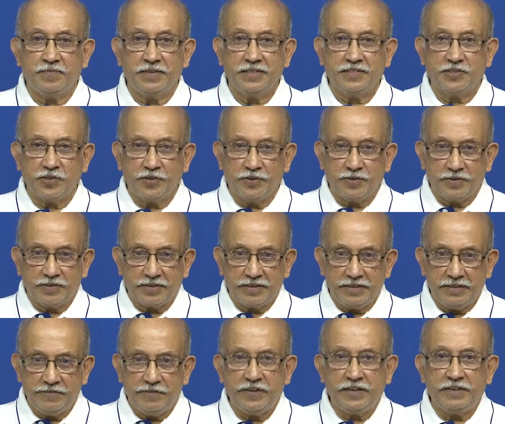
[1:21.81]
So,
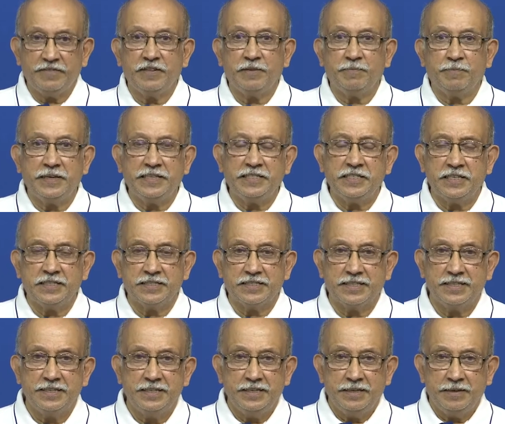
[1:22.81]
if you have the
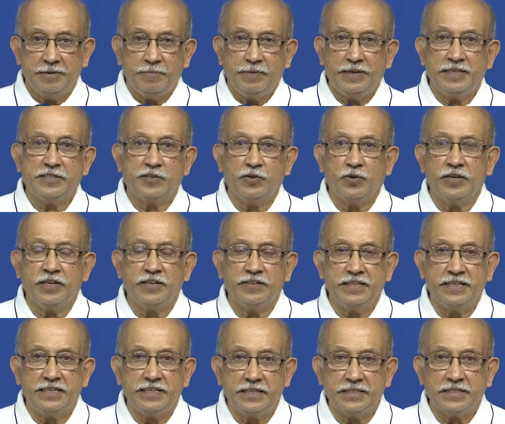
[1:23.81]
patience, please go to
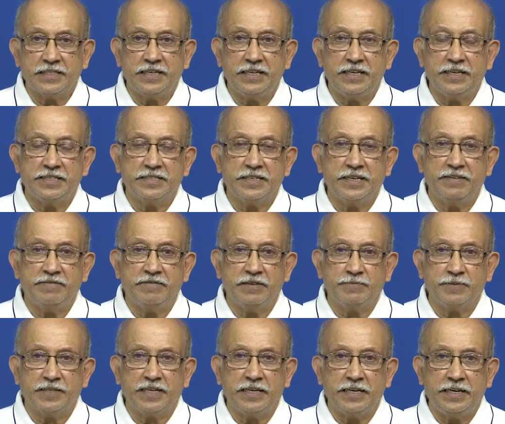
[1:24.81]
the industrial design
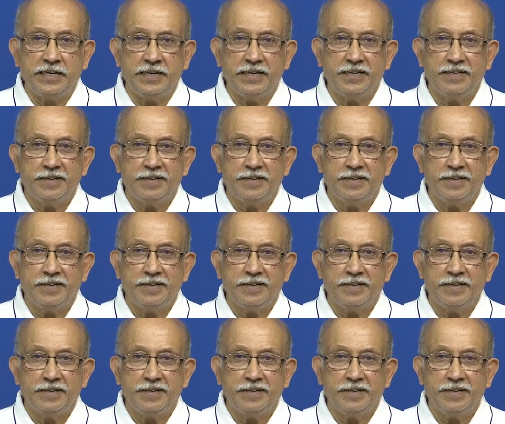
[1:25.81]
website